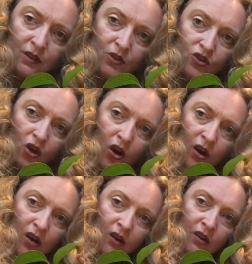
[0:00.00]

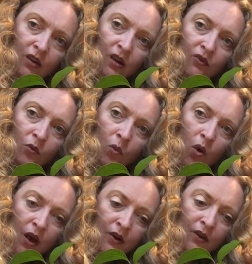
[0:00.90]
jar of
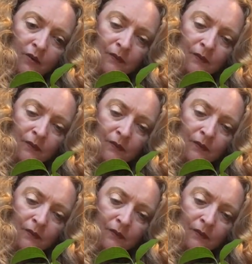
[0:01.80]
water.